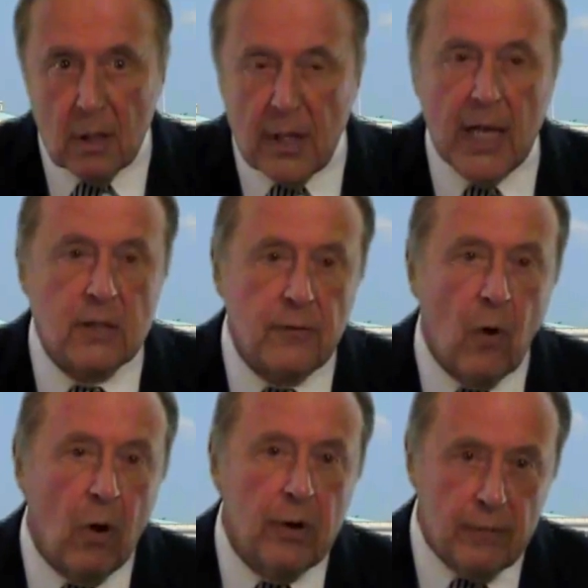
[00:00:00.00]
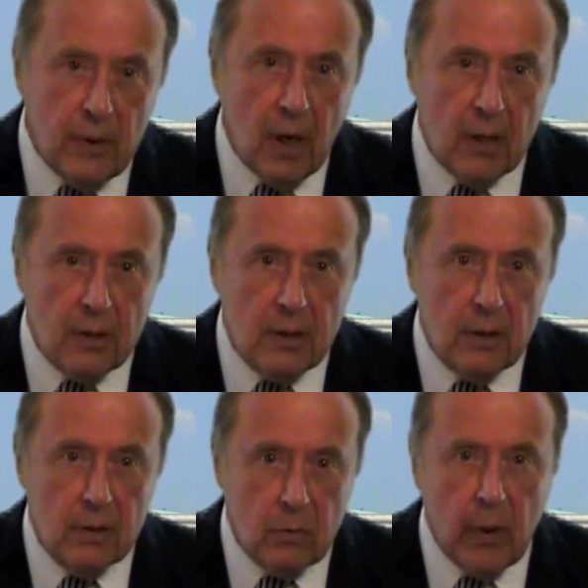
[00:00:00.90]
Thanks for all you've done
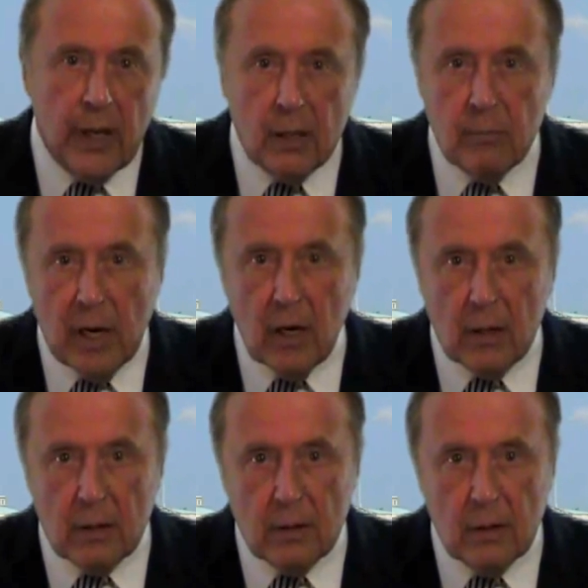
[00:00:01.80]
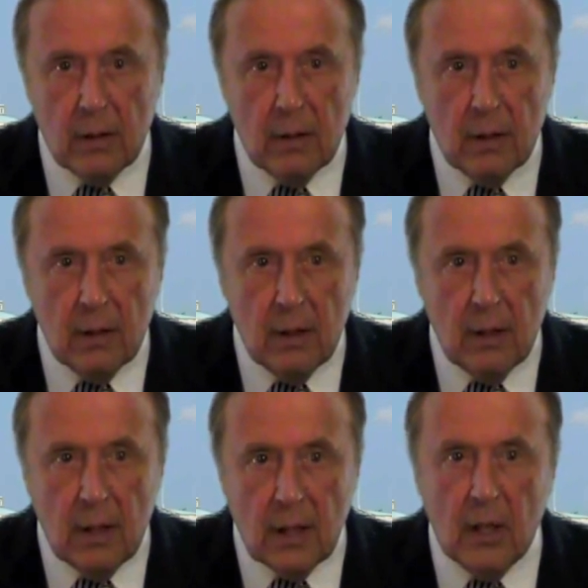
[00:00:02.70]
to awaken America.
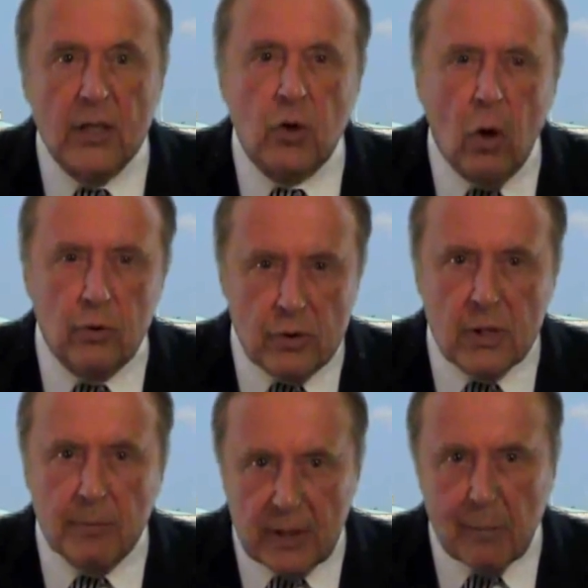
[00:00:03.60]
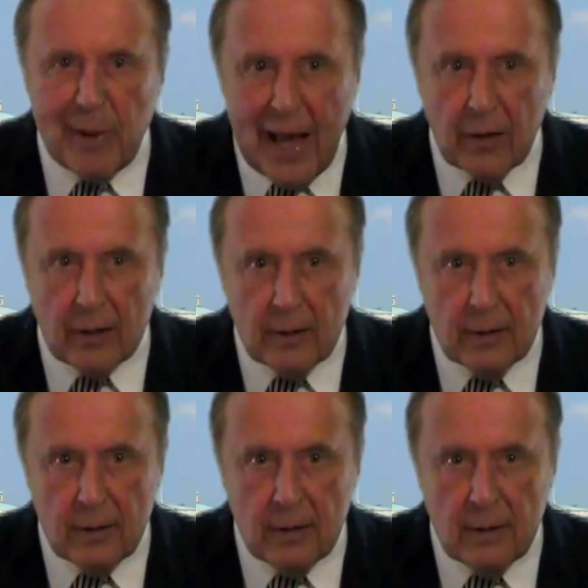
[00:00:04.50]
Now let's all do something about it.
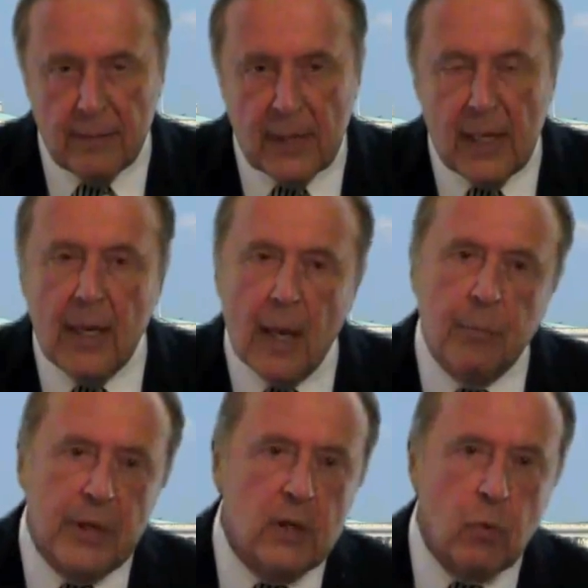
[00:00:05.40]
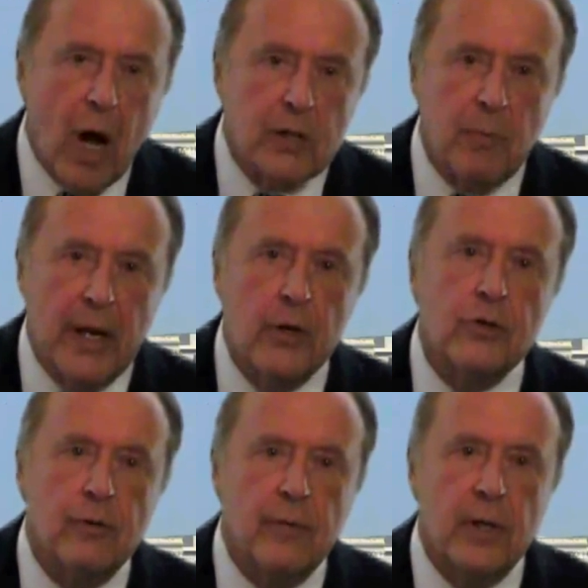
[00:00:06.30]
And please watch my
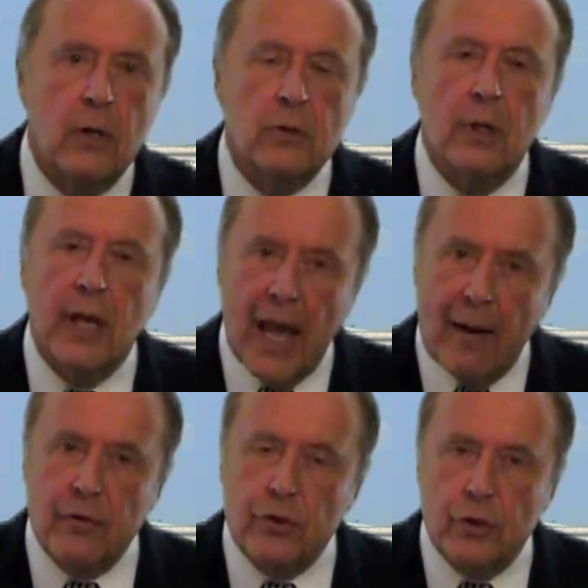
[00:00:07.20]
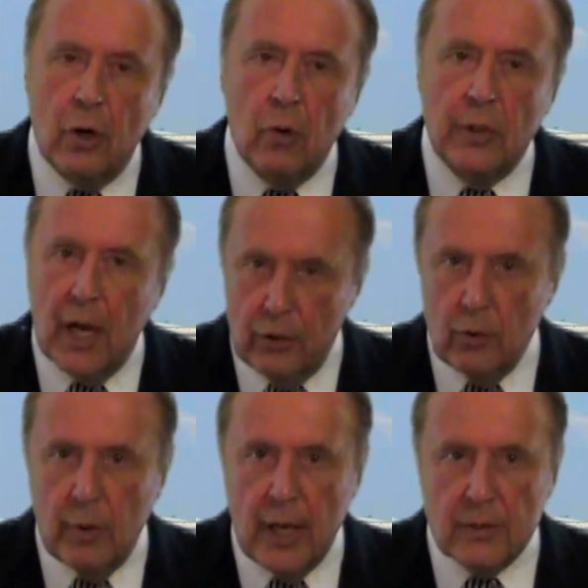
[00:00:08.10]
issue videos on
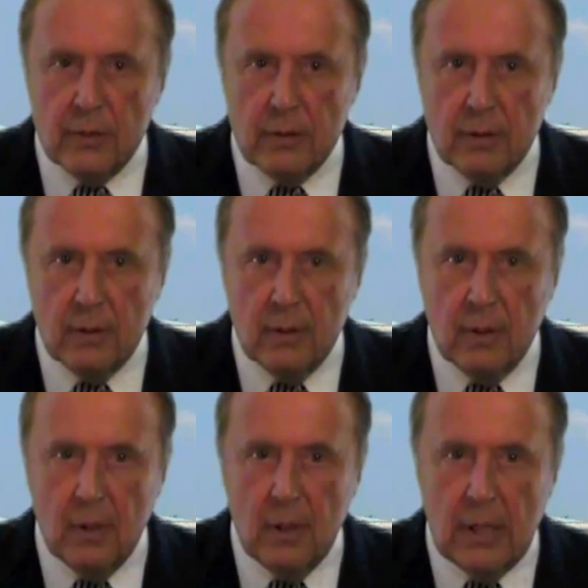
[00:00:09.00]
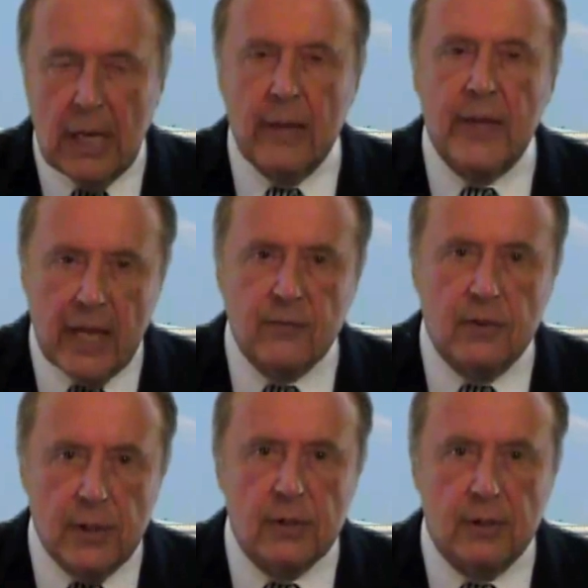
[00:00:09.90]
theaveragejoe.us. And thanks for
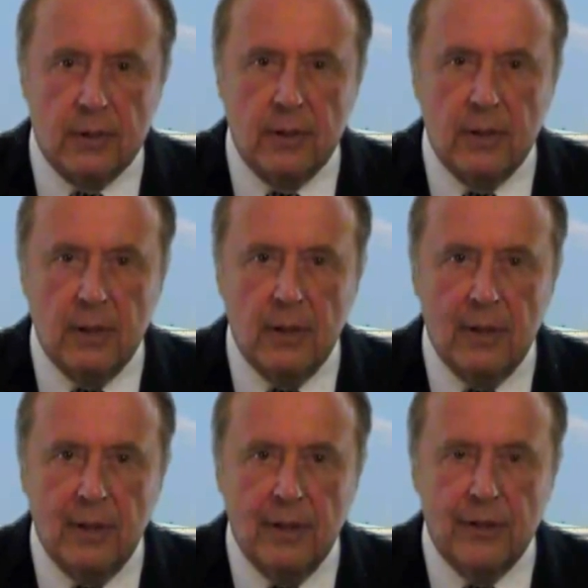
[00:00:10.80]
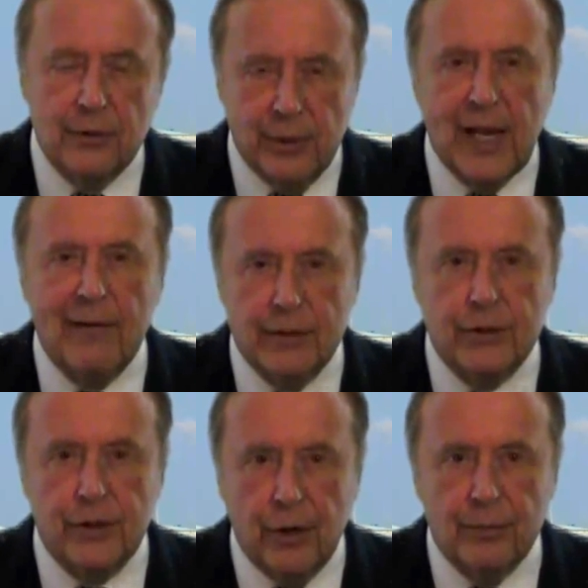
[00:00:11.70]
listening to An Average
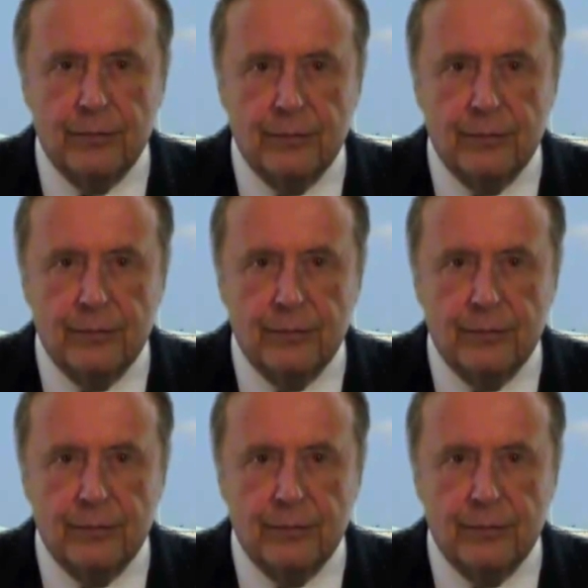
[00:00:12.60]
Joe.